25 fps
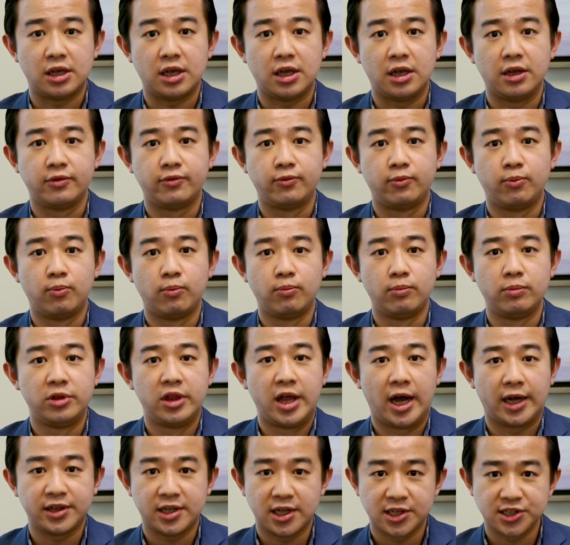If
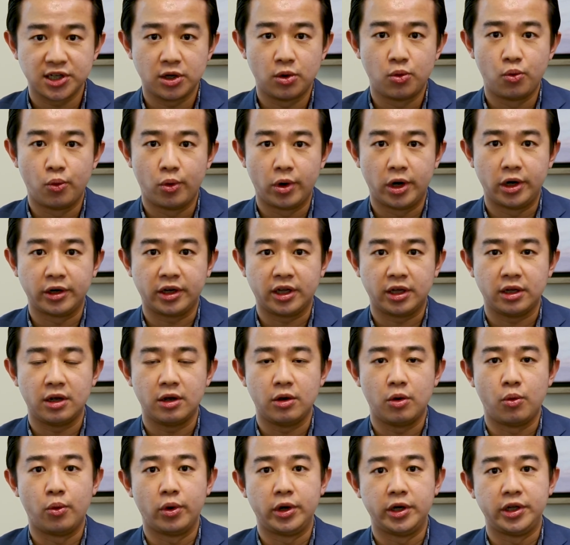that doesn't work
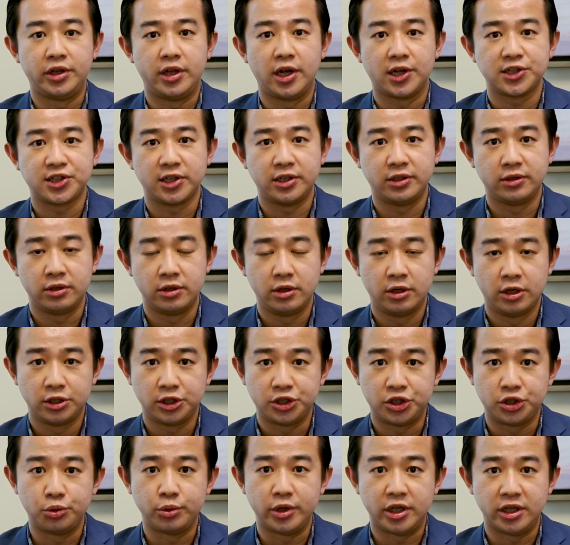or it
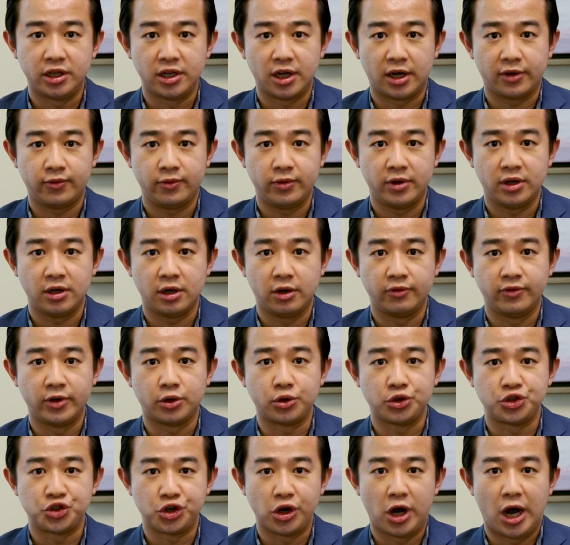doesn't do enough of a
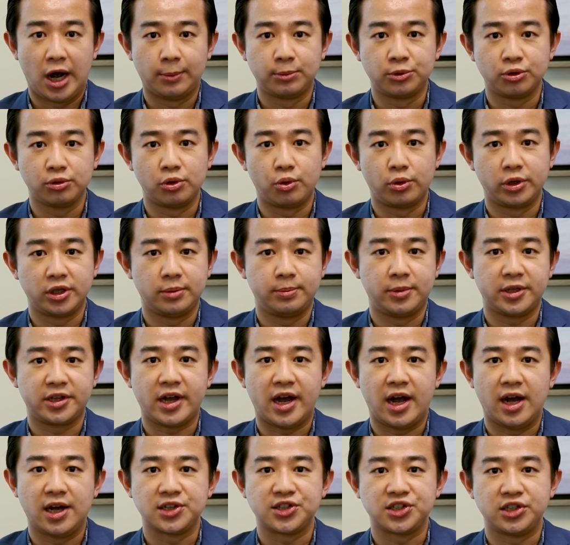good job to lower the
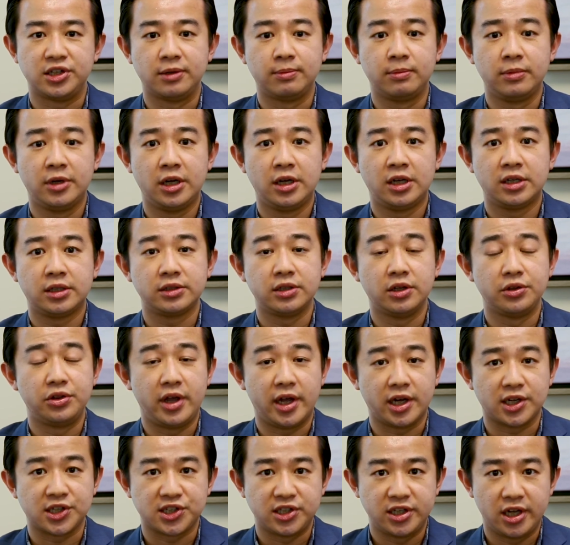potassium, the
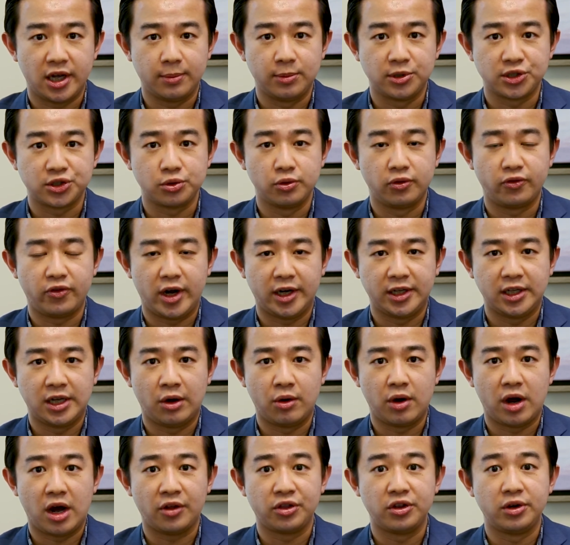next step is to find
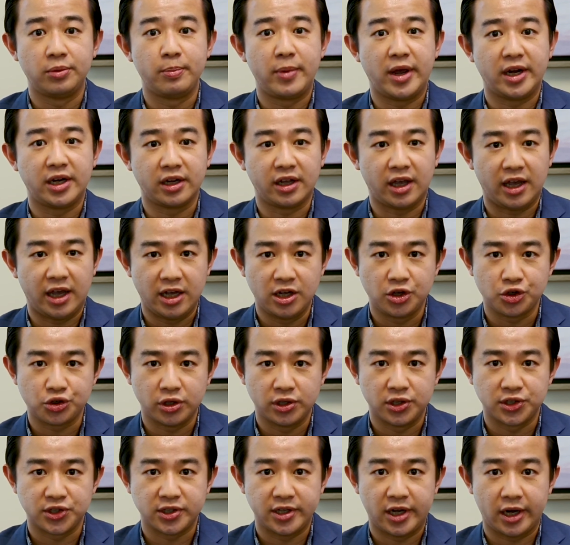out other
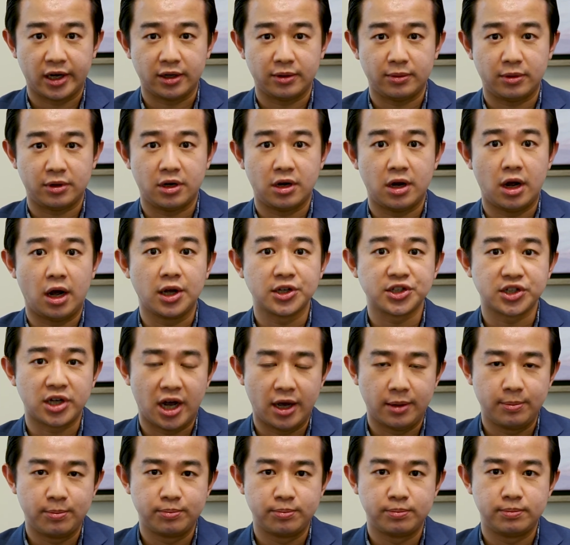medications that cause
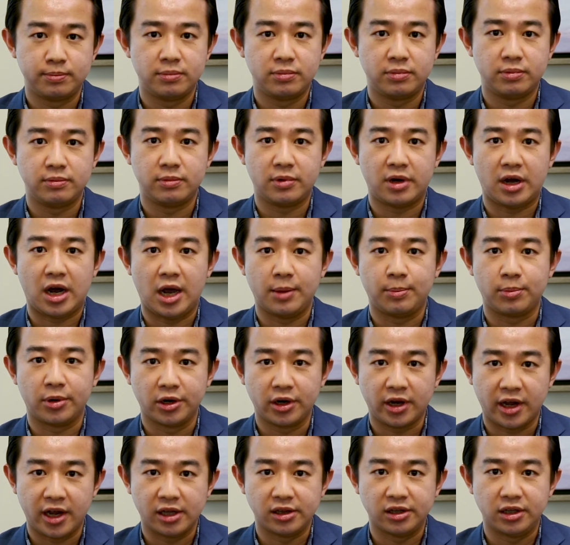
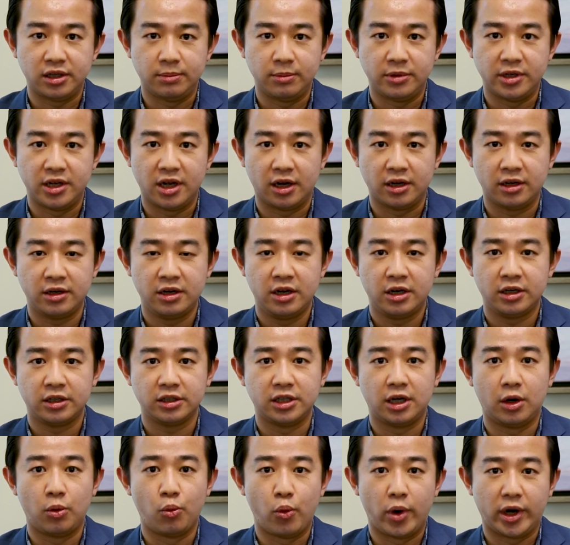hyperkalemia
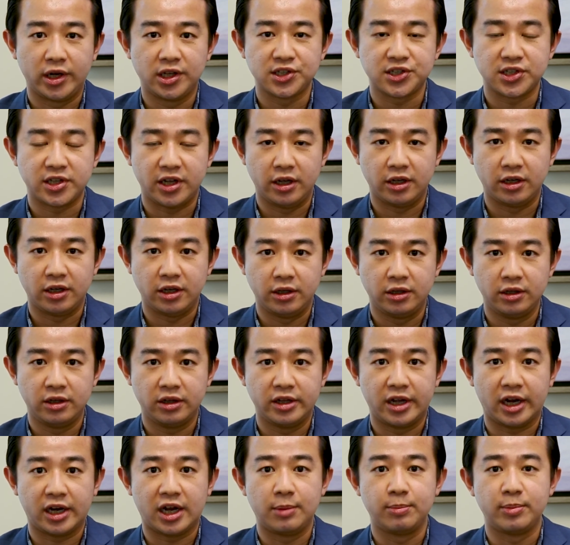that one's
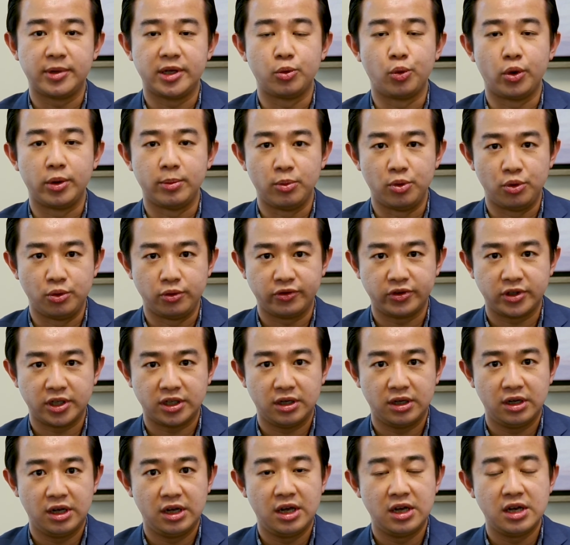taken that can be removed.